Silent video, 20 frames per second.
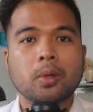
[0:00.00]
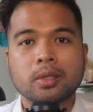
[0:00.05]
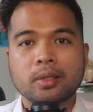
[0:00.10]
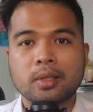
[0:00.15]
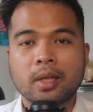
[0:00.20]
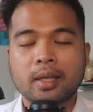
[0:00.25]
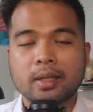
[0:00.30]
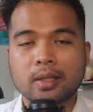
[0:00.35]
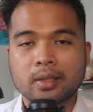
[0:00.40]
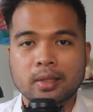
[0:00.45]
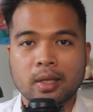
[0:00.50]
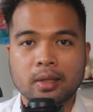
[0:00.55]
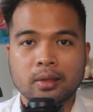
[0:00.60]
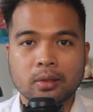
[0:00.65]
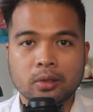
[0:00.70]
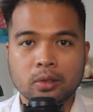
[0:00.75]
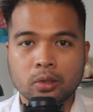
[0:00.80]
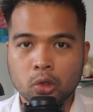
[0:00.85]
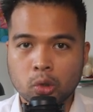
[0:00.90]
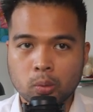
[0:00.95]
US data
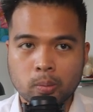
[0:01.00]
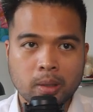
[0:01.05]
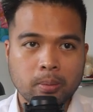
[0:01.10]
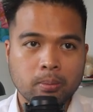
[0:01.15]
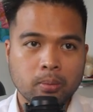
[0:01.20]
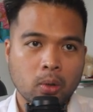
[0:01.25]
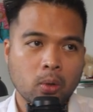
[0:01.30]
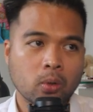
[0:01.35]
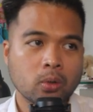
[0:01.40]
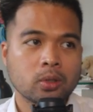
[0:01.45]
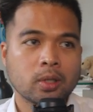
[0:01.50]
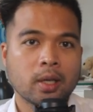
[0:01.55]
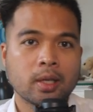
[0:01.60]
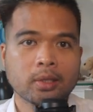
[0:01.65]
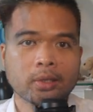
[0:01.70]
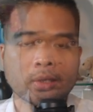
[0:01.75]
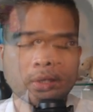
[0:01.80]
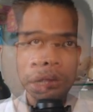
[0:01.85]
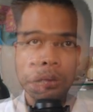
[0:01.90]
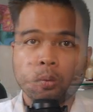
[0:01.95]
centers to be
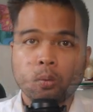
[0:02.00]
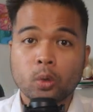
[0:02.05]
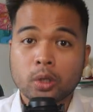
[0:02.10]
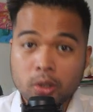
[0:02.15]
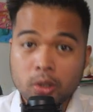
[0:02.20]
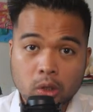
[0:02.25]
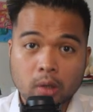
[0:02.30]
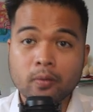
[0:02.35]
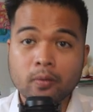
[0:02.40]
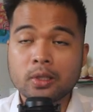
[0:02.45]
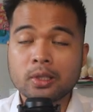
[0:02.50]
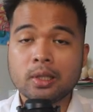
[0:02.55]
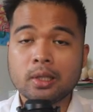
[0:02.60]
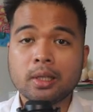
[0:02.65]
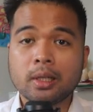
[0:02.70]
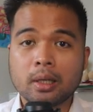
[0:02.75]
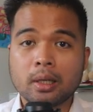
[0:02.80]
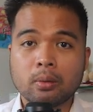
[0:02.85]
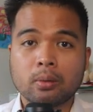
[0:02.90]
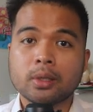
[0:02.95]
processed which is
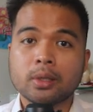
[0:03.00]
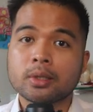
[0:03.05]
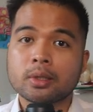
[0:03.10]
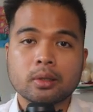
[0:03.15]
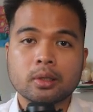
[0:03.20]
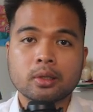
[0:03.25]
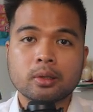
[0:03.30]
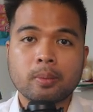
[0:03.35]
obviously a risk,